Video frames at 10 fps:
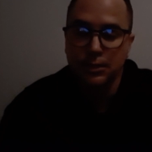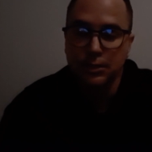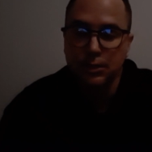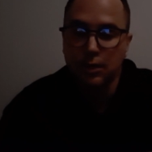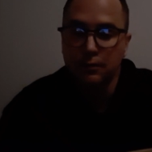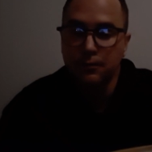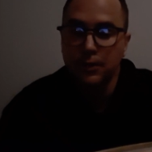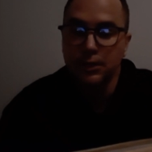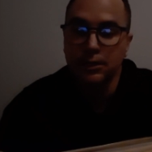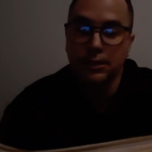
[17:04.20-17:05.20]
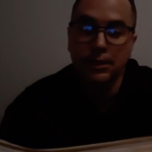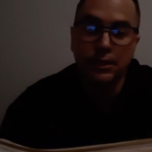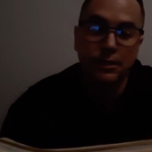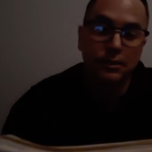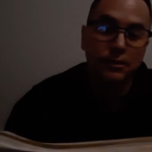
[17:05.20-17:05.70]
start feeling
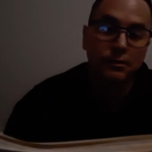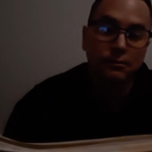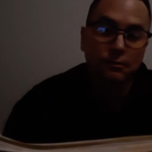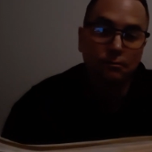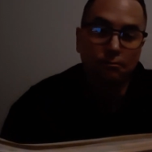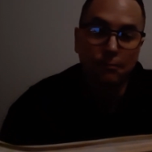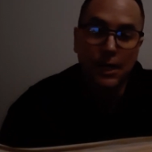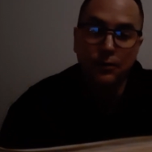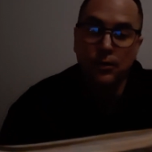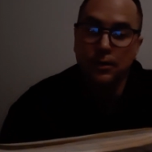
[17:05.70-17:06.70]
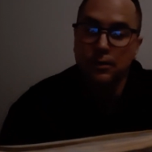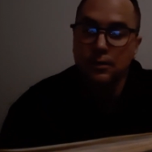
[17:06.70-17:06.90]
like a mountain